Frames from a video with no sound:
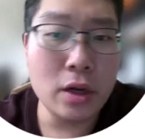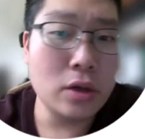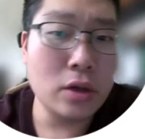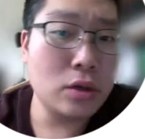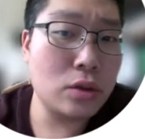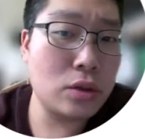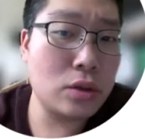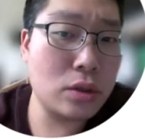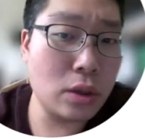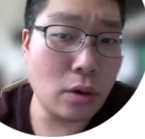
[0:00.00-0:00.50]

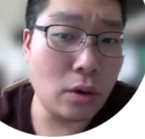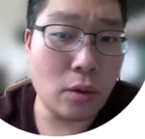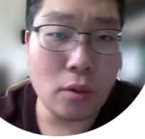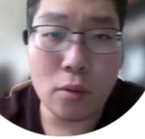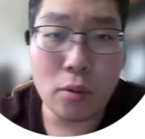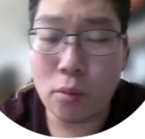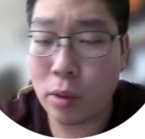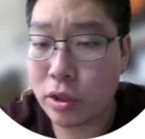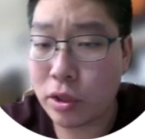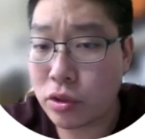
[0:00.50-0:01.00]
So
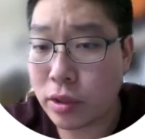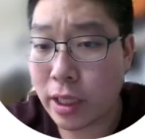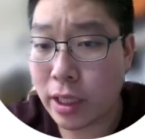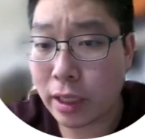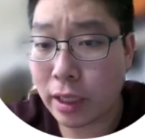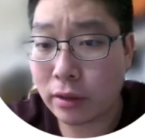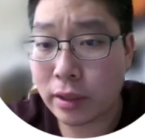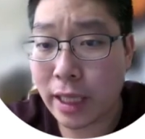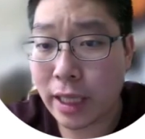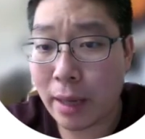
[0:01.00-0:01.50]
once you
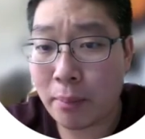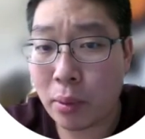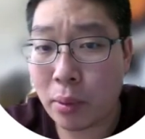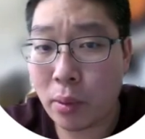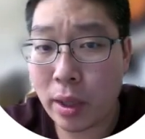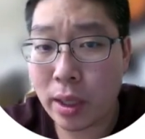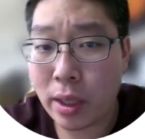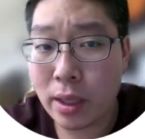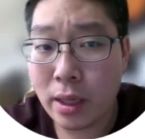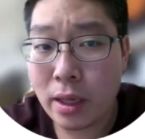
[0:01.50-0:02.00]
get to that
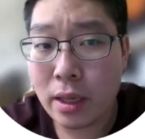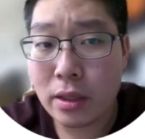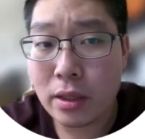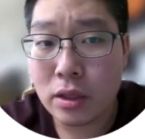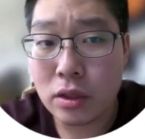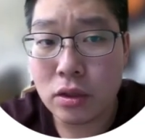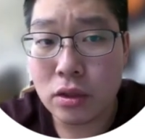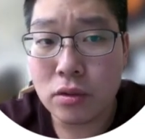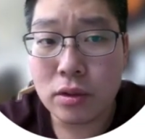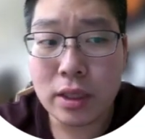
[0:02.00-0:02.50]
point,
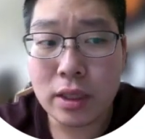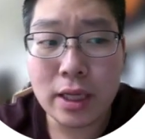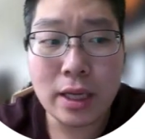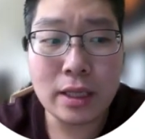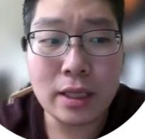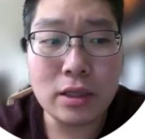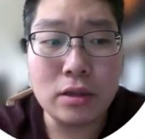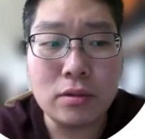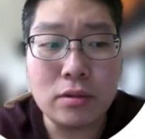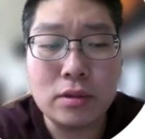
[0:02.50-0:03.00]
you
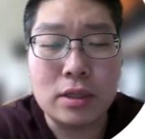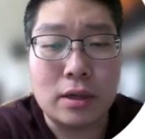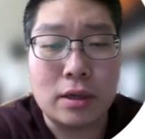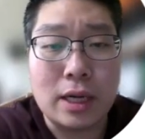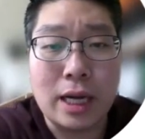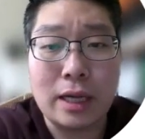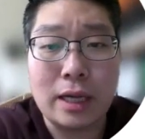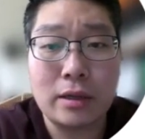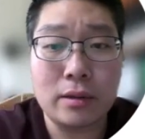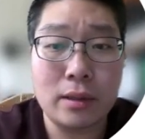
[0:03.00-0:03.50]
can use your
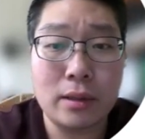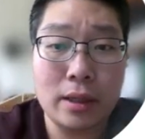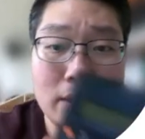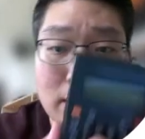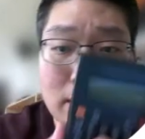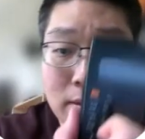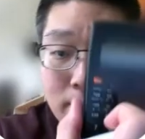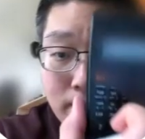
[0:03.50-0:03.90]
calculator.